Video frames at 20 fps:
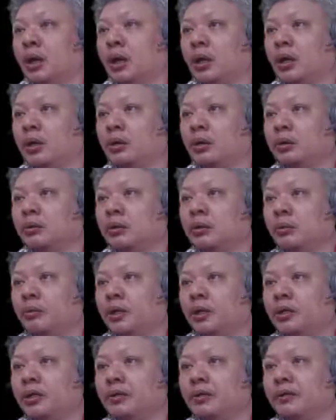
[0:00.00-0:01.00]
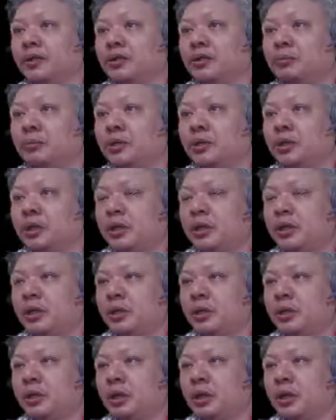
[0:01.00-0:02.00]
Comparatively
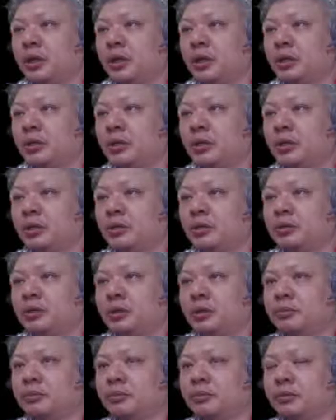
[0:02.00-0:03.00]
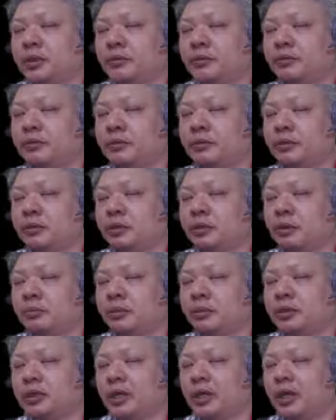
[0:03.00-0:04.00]
speaking, if computer
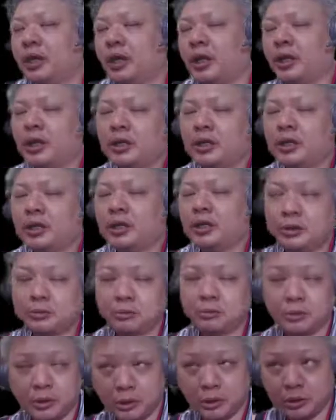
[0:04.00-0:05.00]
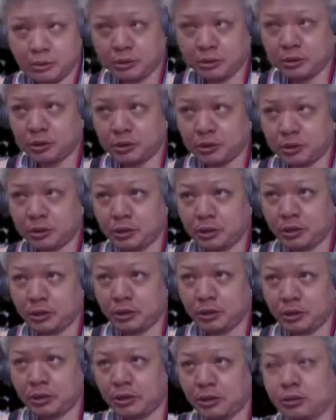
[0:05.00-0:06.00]
analysis were used, these
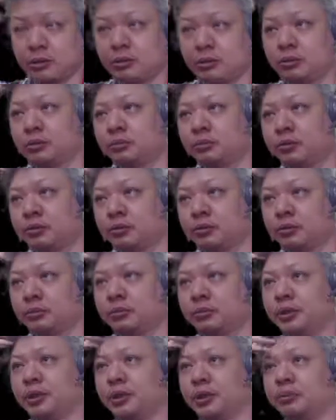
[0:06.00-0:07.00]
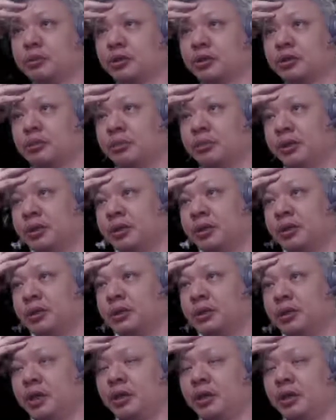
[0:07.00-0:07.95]
two moves would be approximately the same.